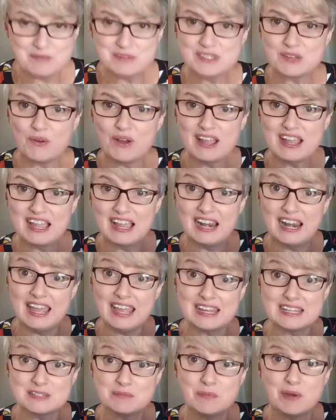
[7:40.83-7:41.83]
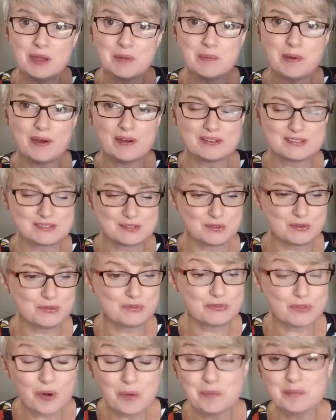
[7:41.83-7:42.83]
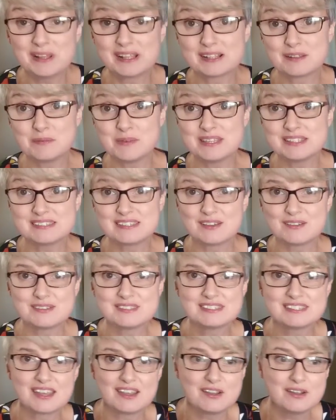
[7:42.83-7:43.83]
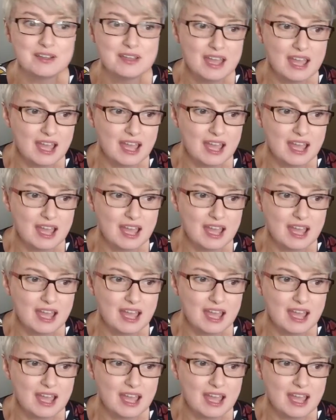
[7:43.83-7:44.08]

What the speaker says: So I collect my parcel from Little Miss So-and-so